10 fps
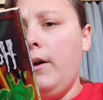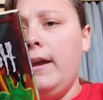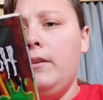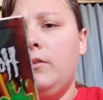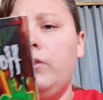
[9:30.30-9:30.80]

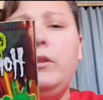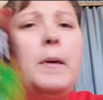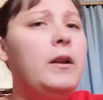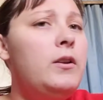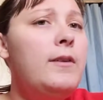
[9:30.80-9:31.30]
Okay, so it's
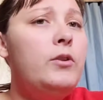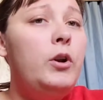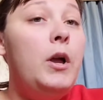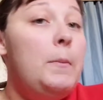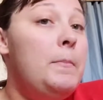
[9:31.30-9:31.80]
about
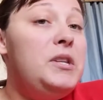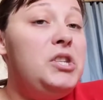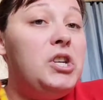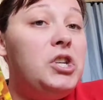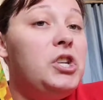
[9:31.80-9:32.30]
another
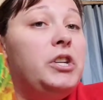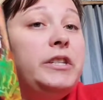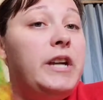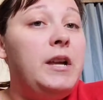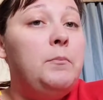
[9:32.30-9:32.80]

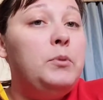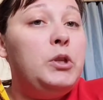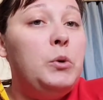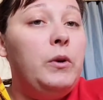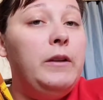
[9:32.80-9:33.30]
magician type
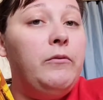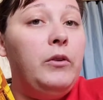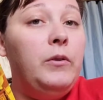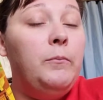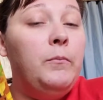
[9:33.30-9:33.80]
story
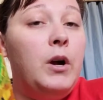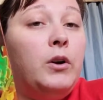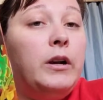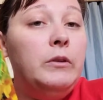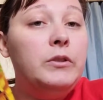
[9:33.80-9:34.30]
from
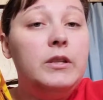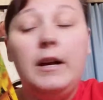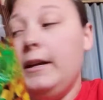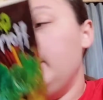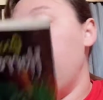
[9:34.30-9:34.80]
R.L.
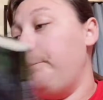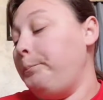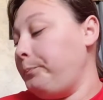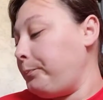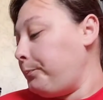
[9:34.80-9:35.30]
Stine.
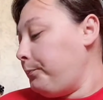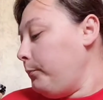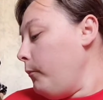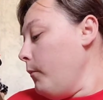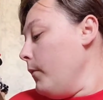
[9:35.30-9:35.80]

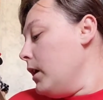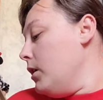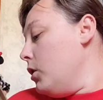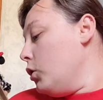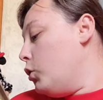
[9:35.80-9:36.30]

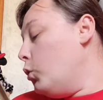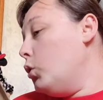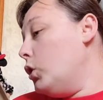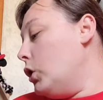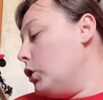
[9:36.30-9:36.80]

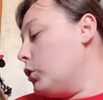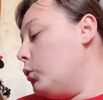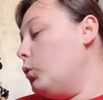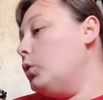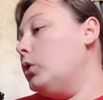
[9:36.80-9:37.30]

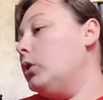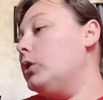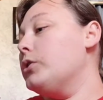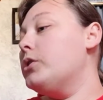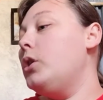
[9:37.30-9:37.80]

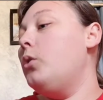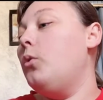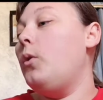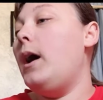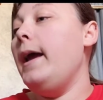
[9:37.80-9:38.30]
Cool.
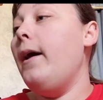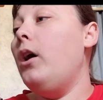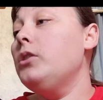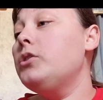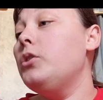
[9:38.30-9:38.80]
So I
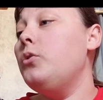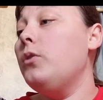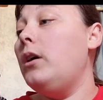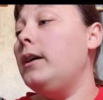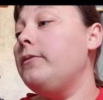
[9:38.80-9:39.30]

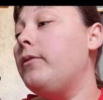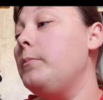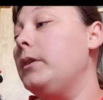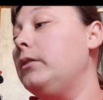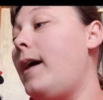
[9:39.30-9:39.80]
also got
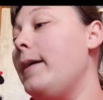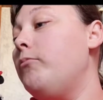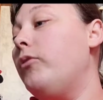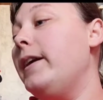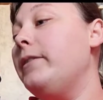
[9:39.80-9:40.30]
from the
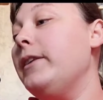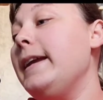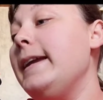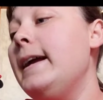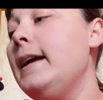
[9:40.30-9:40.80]

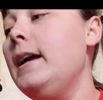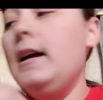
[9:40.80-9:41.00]
library